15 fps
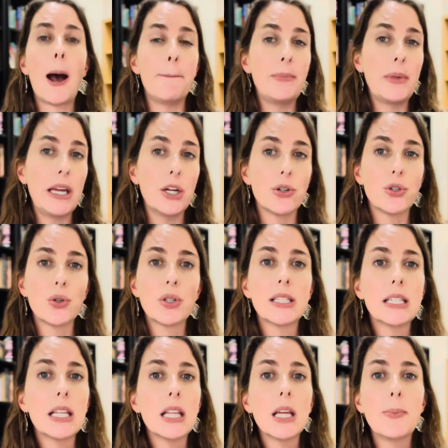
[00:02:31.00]
Here's your
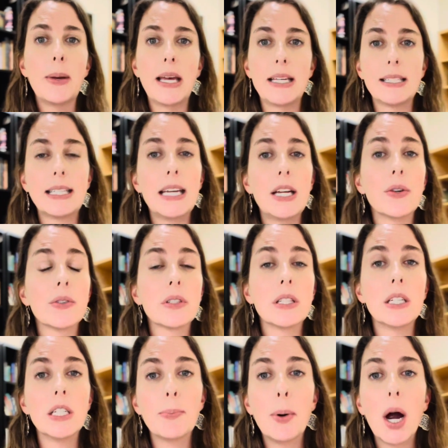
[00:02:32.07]
syllabus. Here's the
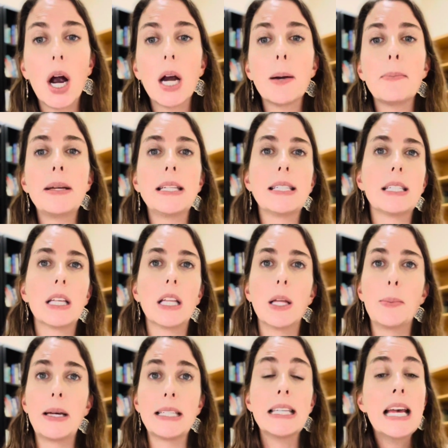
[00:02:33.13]
department
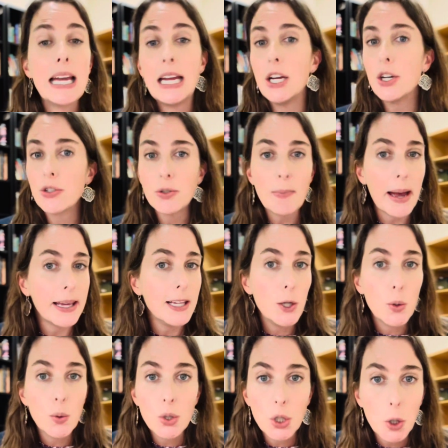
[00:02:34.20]
syllabus. Here's my
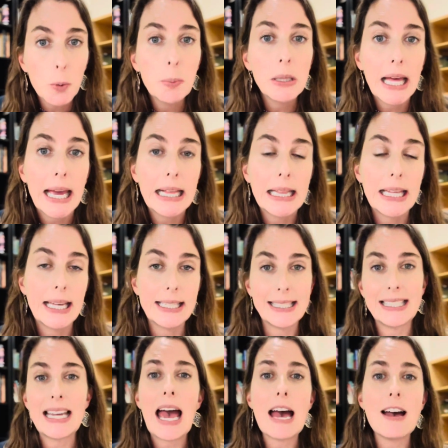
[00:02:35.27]
YouTube
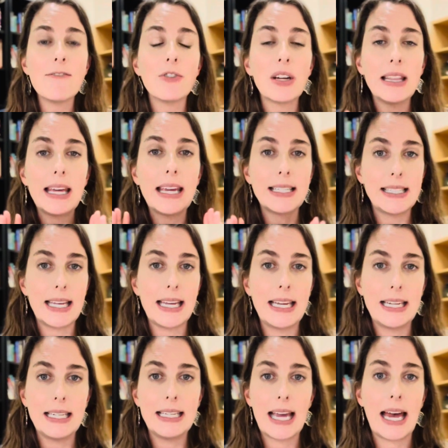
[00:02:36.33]
playlist. Everything is
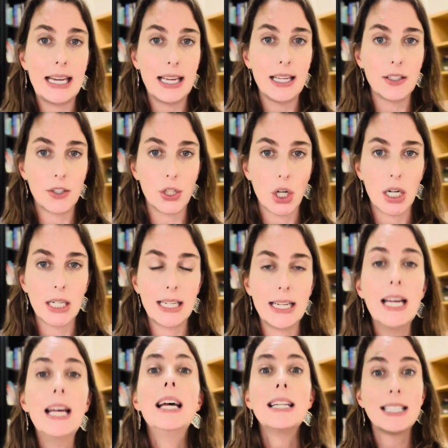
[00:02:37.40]
in getting started
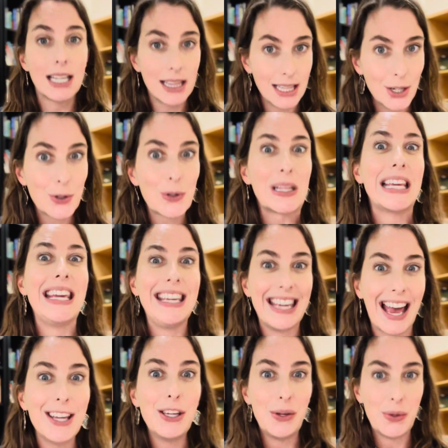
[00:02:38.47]
to literally
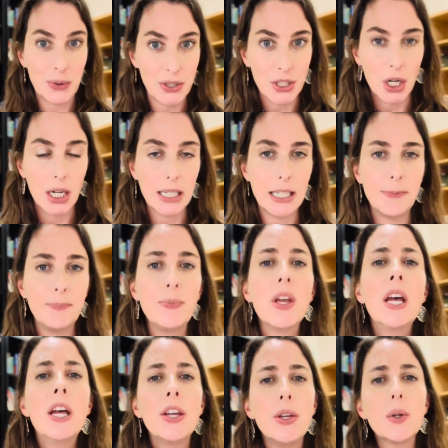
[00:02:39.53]
get you started.
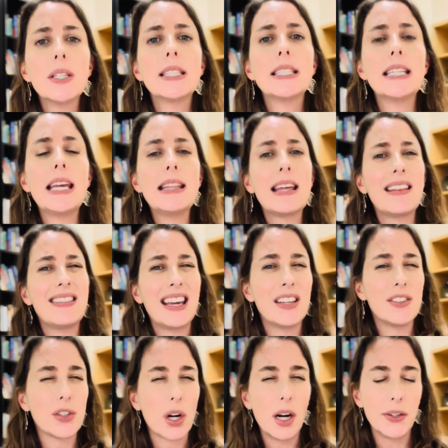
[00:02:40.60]
You'll see that things
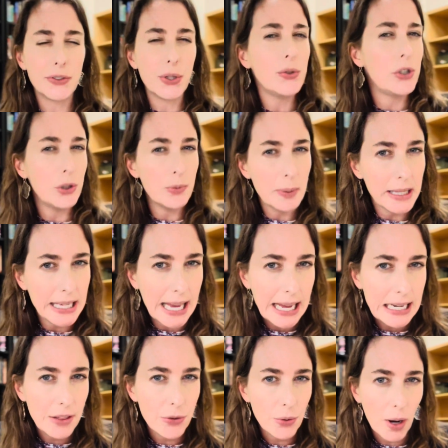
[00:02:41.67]
are also
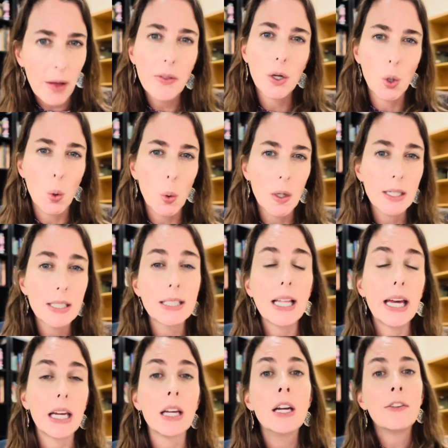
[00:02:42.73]
duplicated throughout the course.
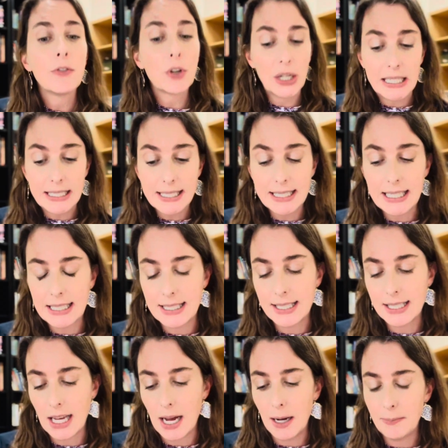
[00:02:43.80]
Like for instance,
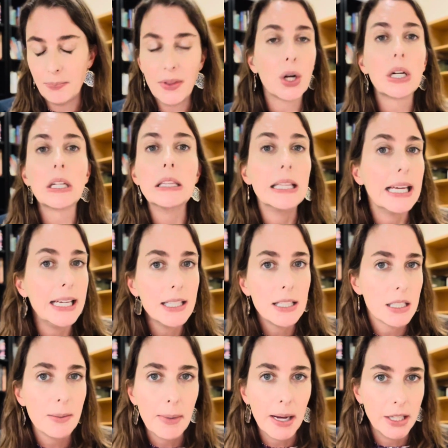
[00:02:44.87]
there are links
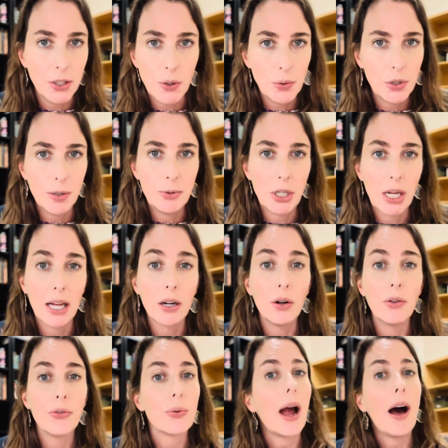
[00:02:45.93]
to my YouTube channel
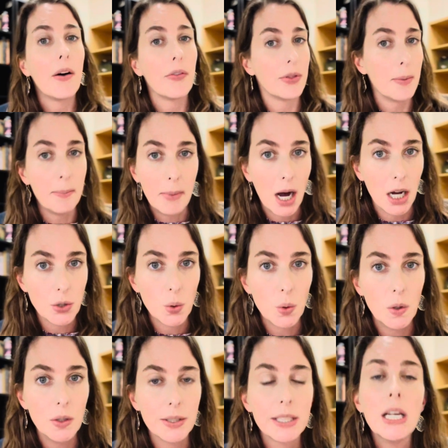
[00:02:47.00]
throughout the
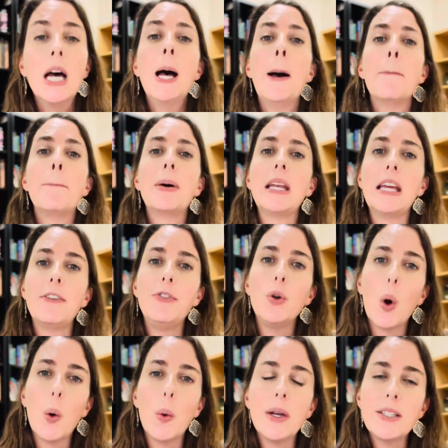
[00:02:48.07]
modules. But if you
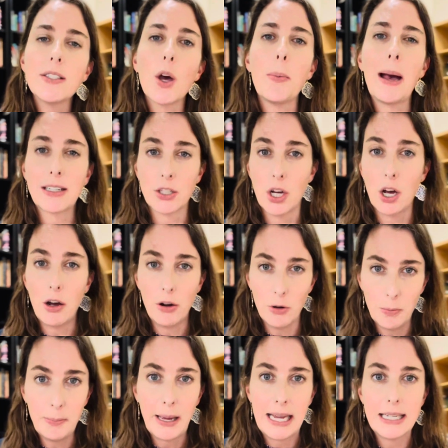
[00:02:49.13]
always go back to
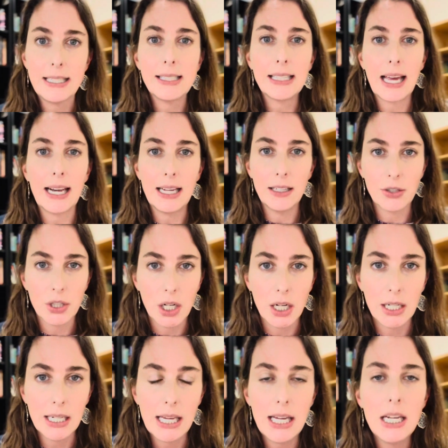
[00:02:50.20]
home base, getting
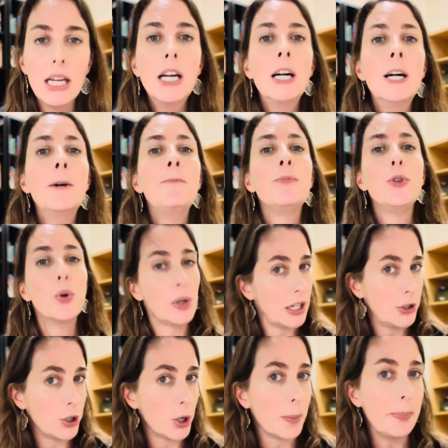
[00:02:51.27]
started, you'll
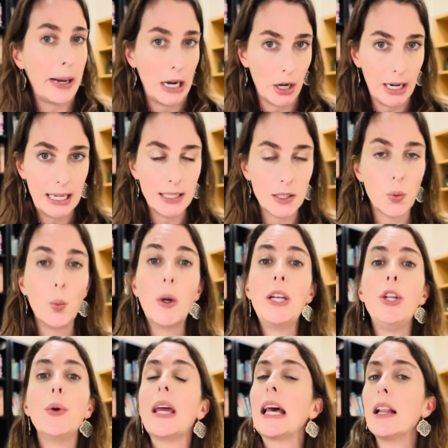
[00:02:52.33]
get your bearings. When
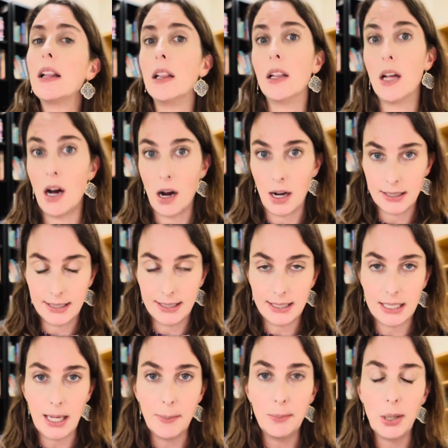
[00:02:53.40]
you get lost
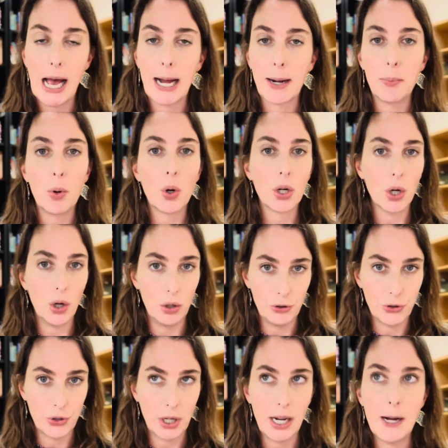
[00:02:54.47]
in Blackboard
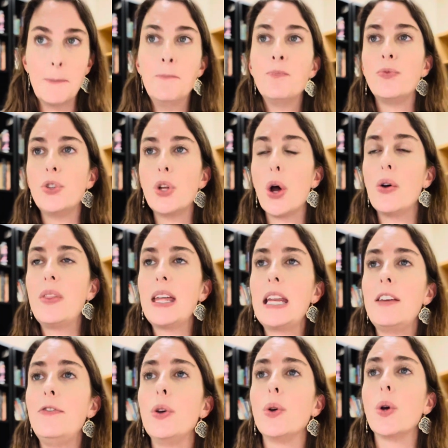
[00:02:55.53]
Ultra, know that
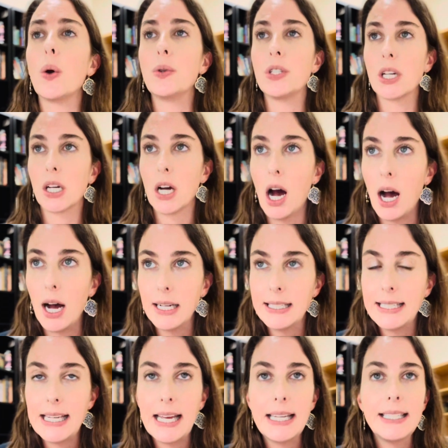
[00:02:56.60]
if you go to
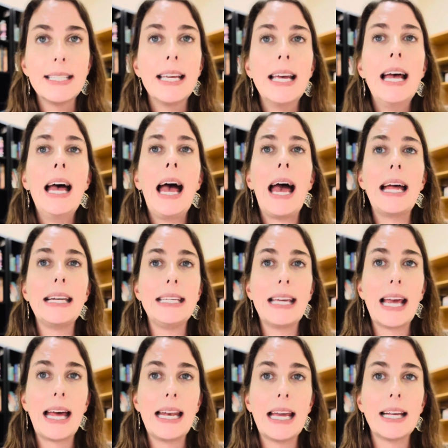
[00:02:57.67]
content and
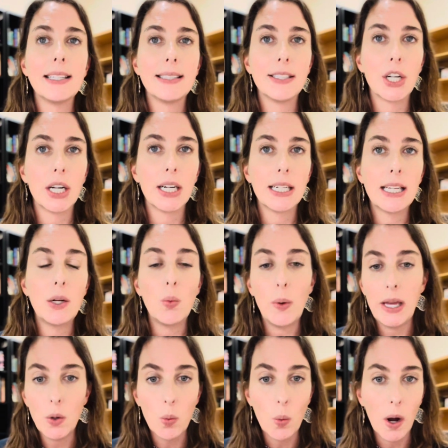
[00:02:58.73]
getting started,
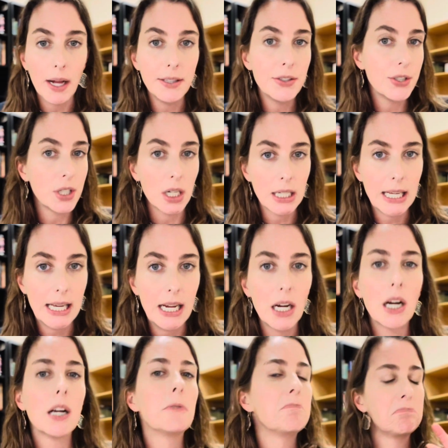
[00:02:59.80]
week 1, start
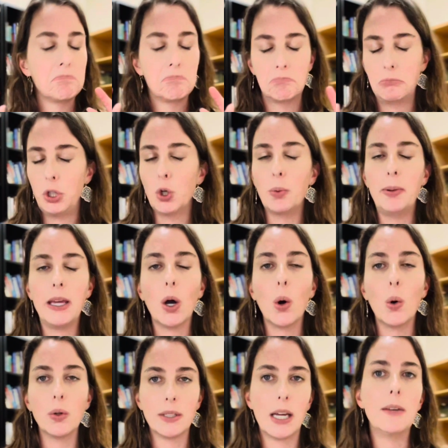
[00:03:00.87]
here, you'll be
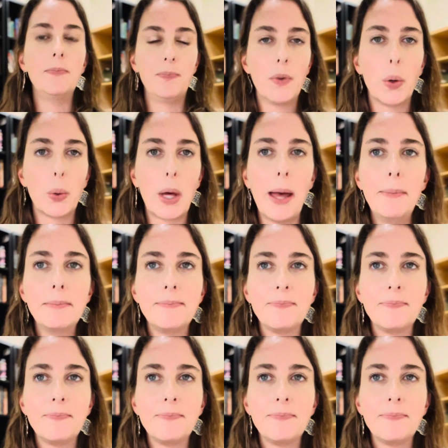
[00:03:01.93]
golden, okay?